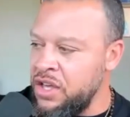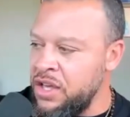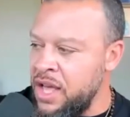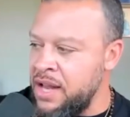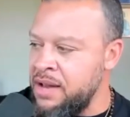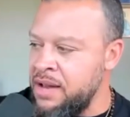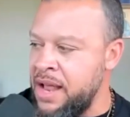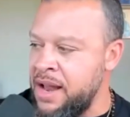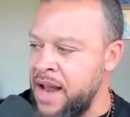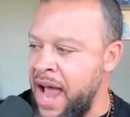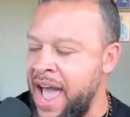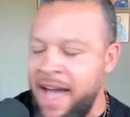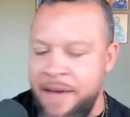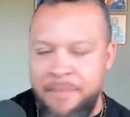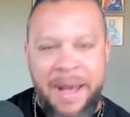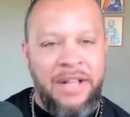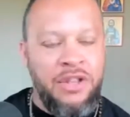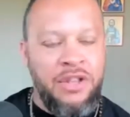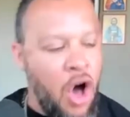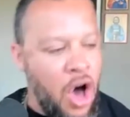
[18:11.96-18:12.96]
and, and I
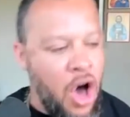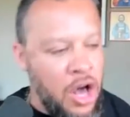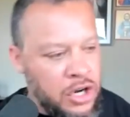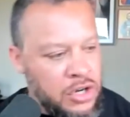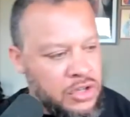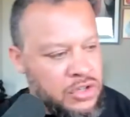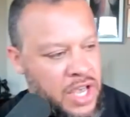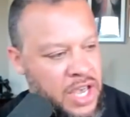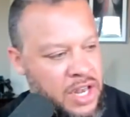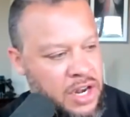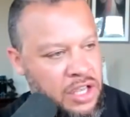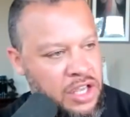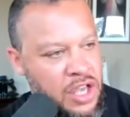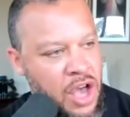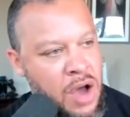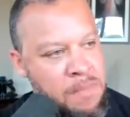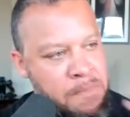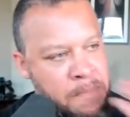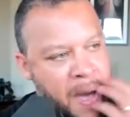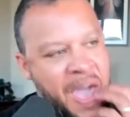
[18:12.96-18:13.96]
have my daughters and a
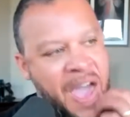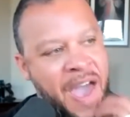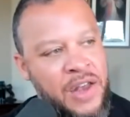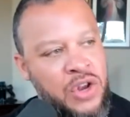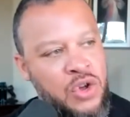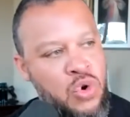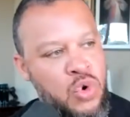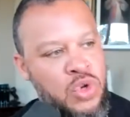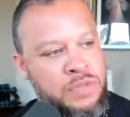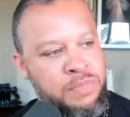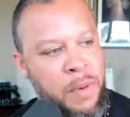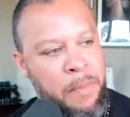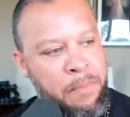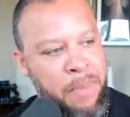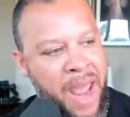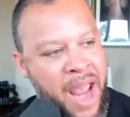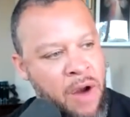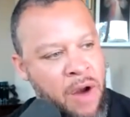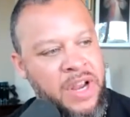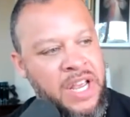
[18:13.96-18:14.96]
young man who is
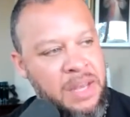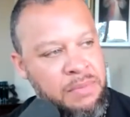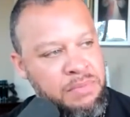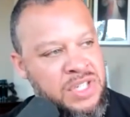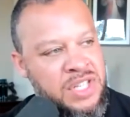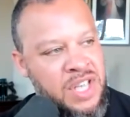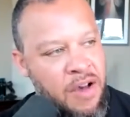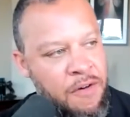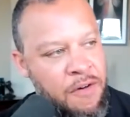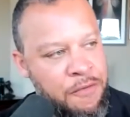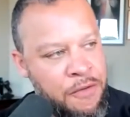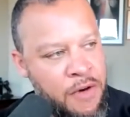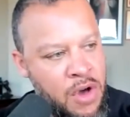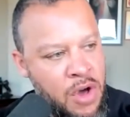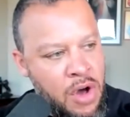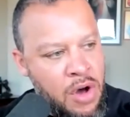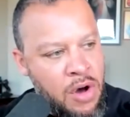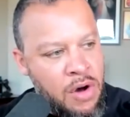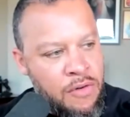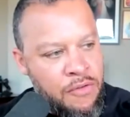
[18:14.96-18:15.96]
preparing himself
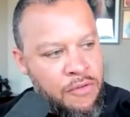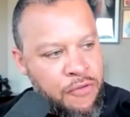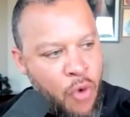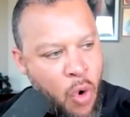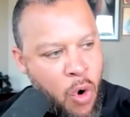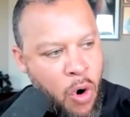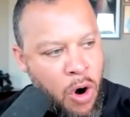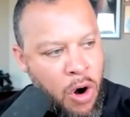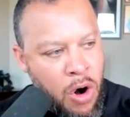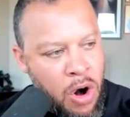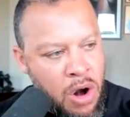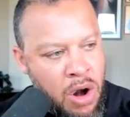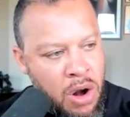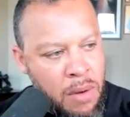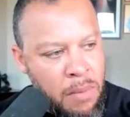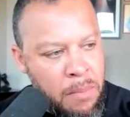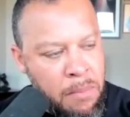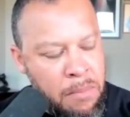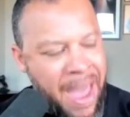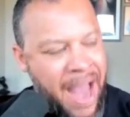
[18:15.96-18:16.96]
for
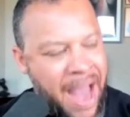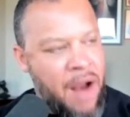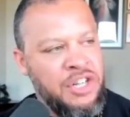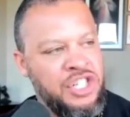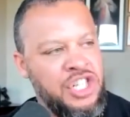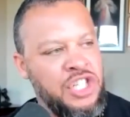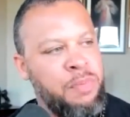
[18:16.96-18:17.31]
marriage.